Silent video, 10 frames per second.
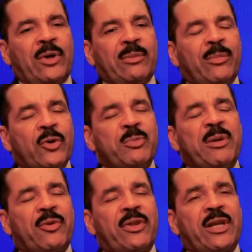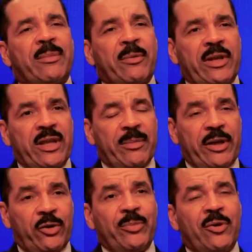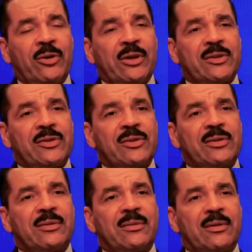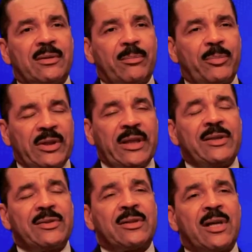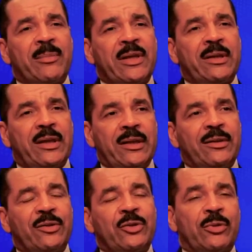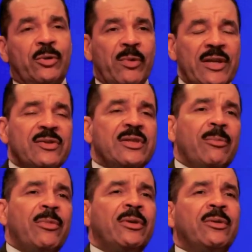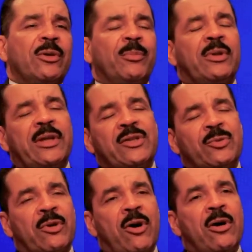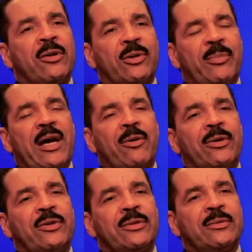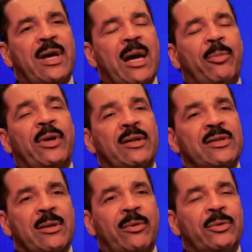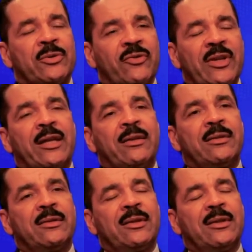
What most people think about when they think about Interpol is police coming in to arrest someone or police doing all in their power to apprehend someone who's fled